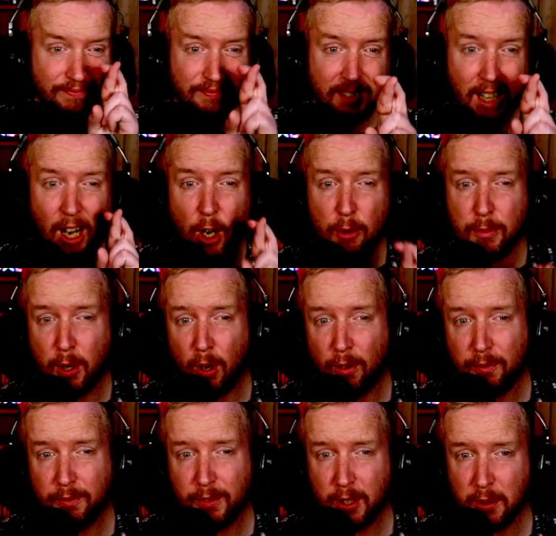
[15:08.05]
I hope not
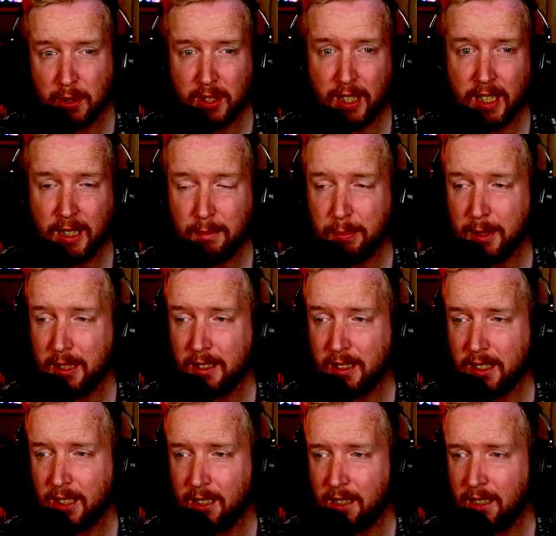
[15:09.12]
for your sake, but
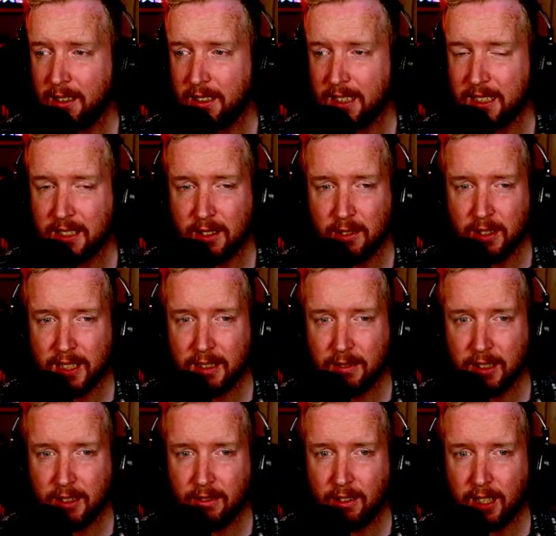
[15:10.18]
uh, that's not
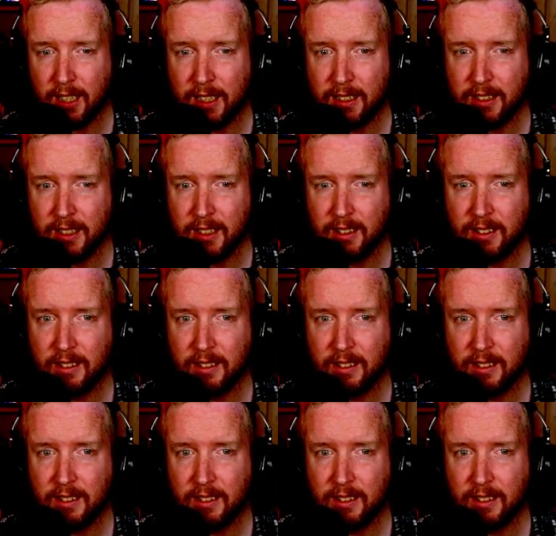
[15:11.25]
sounding great, is it?